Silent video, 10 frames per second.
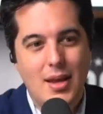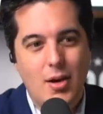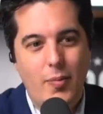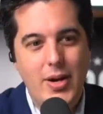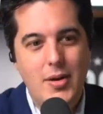
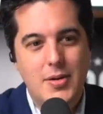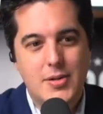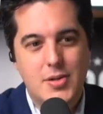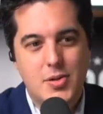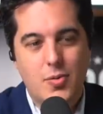When you
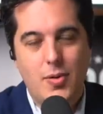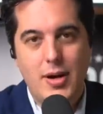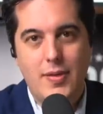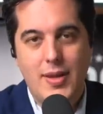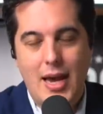
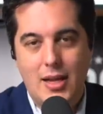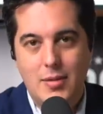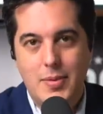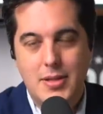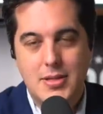destroy the
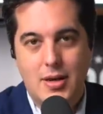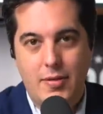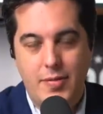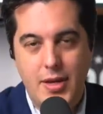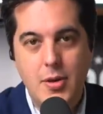elements
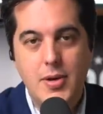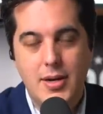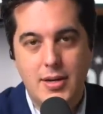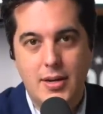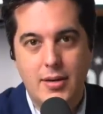of
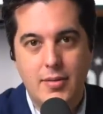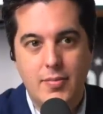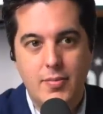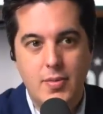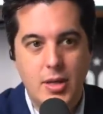unity,
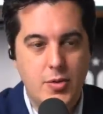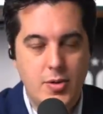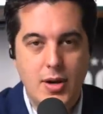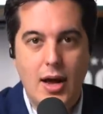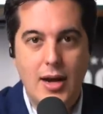you do
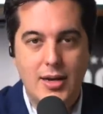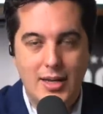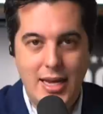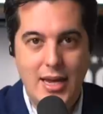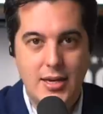not
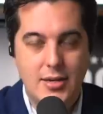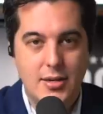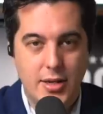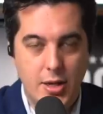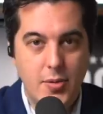get
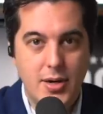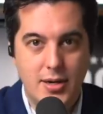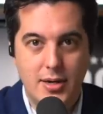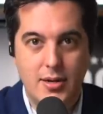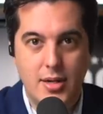
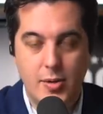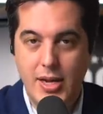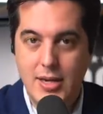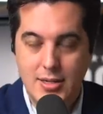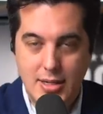unity, you
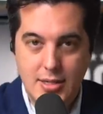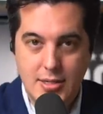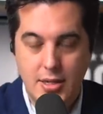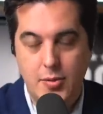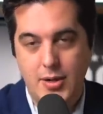get
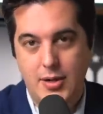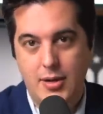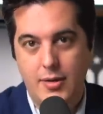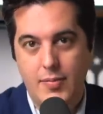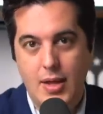
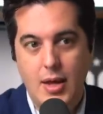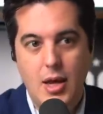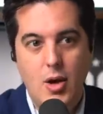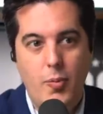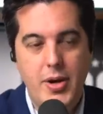disunity.
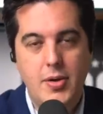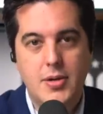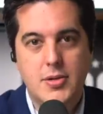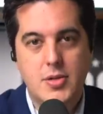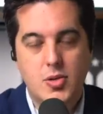When you
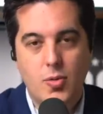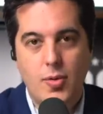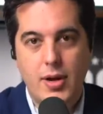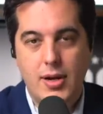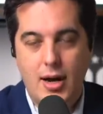
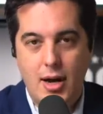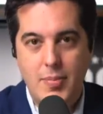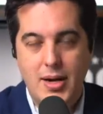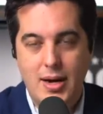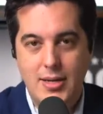destroy
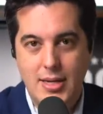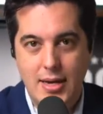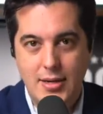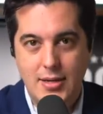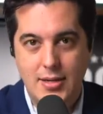common
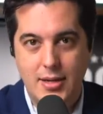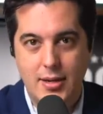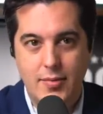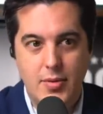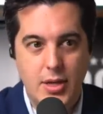
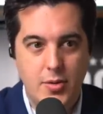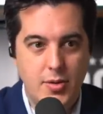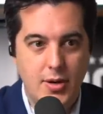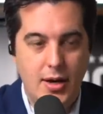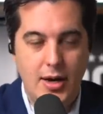identity, You do
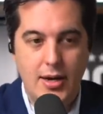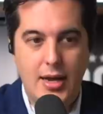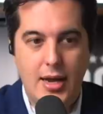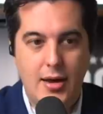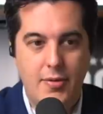not
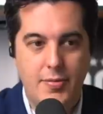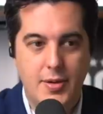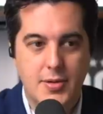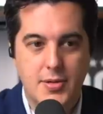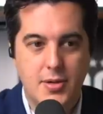have
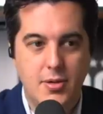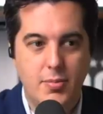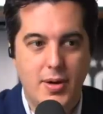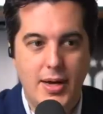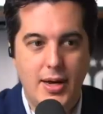this
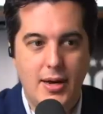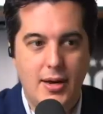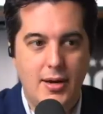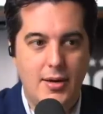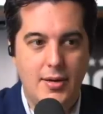
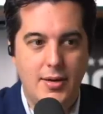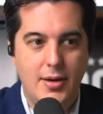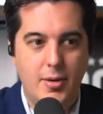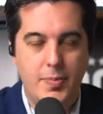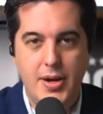kumbaya, you
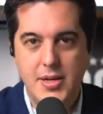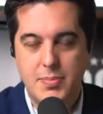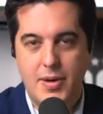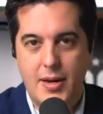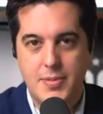know, peace
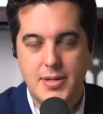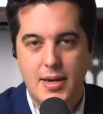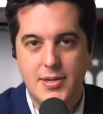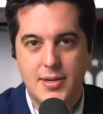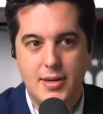pipe
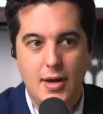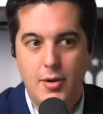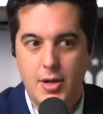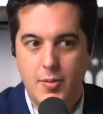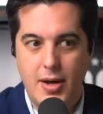session. No,
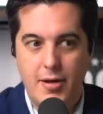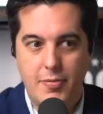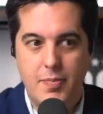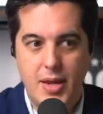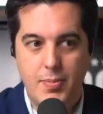you
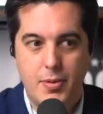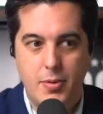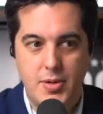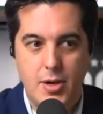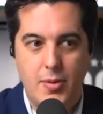have people
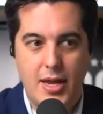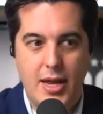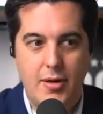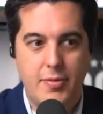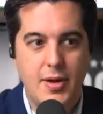who don't
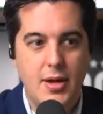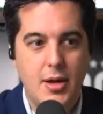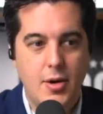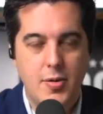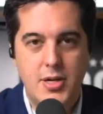have
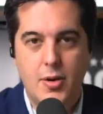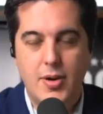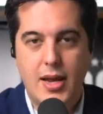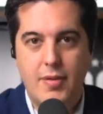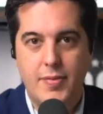
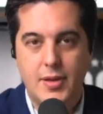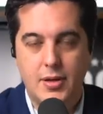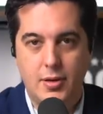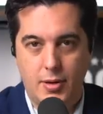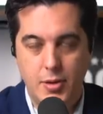the
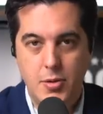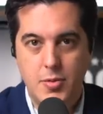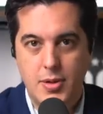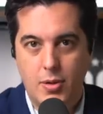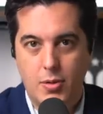
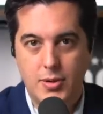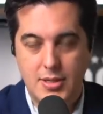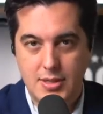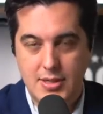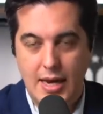glue to hold a
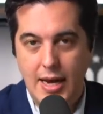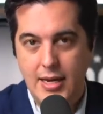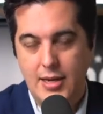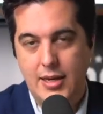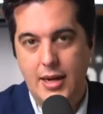
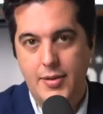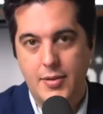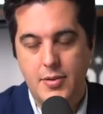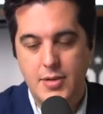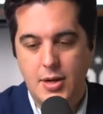society
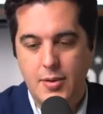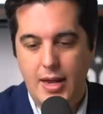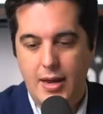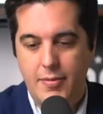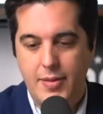together, who don't
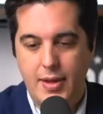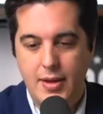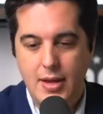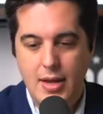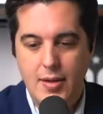have the
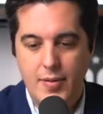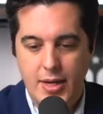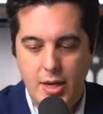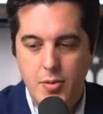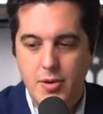
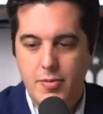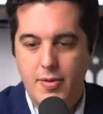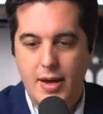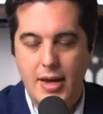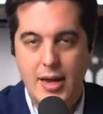
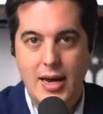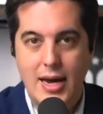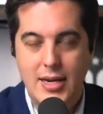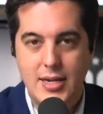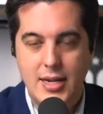unifying
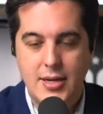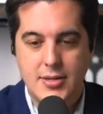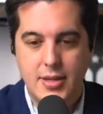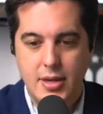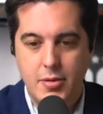
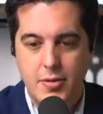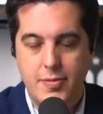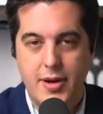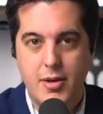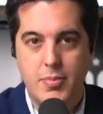ideas and the
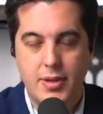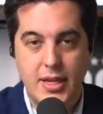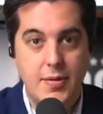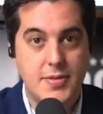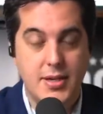unifying
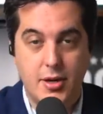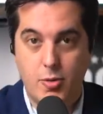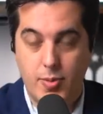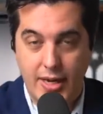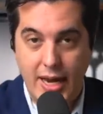beliefs that
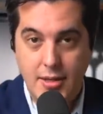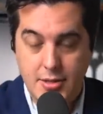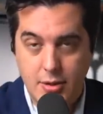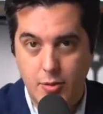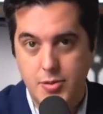create
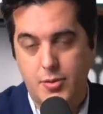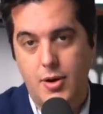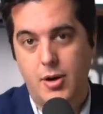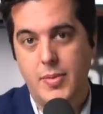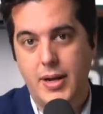social
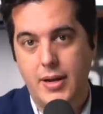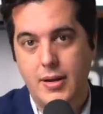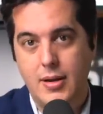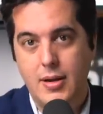harmony.